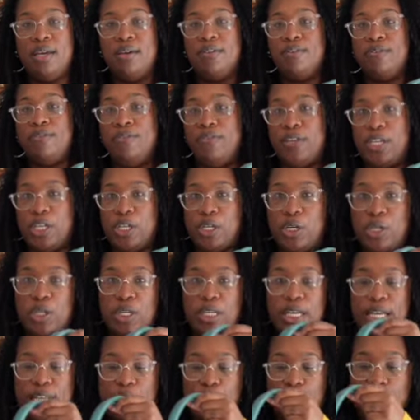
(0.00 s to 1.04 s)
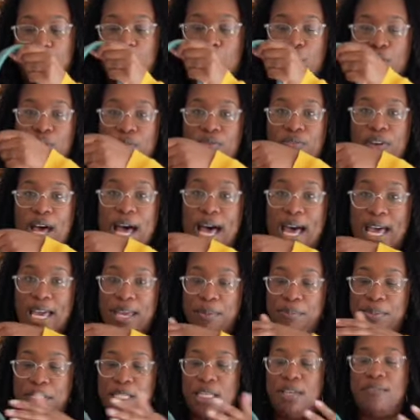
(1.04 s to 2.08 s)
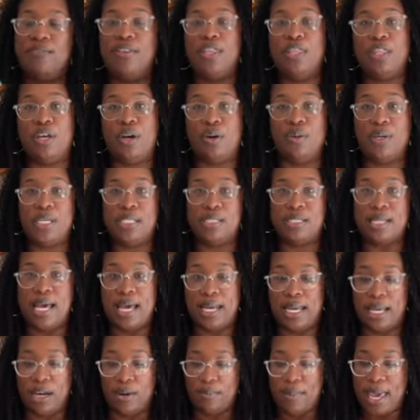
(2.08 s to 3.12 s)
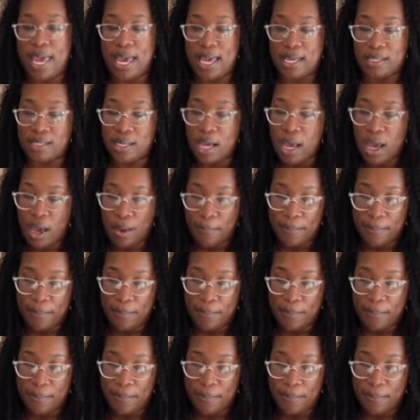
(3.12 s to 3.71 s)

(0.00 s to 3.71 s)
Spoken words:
feel and tote vibes, even though it's not Hermes,